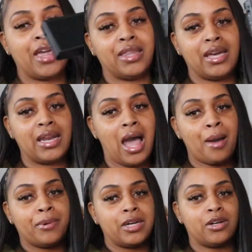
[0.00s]
and then
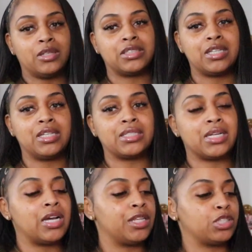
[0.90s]
I put it onto this
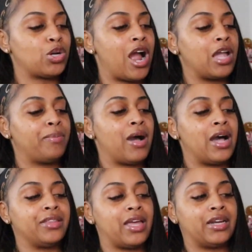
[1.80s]
other
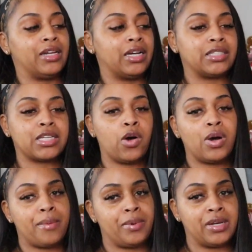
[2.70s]
tripod that does go
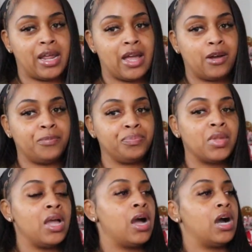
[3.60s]
up and down,
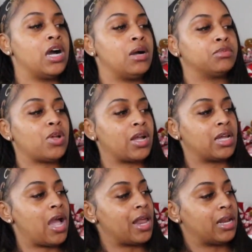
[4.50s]
um, so I
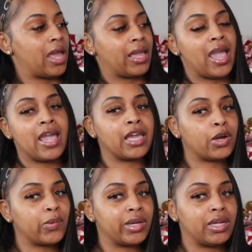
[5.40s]
can kind of like
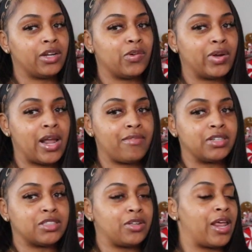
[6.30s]
angle it or
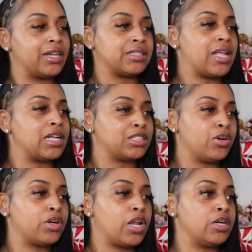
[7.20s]
whatever so that it's not
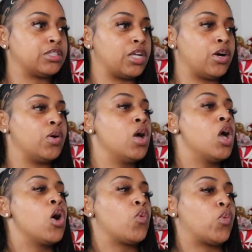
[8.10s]
so close. So
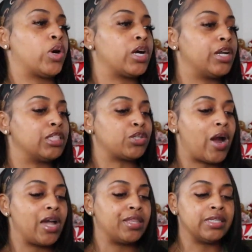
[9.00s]
we're gonna
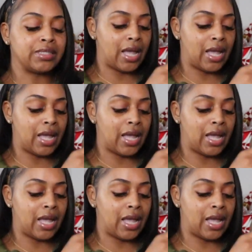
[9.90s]
try this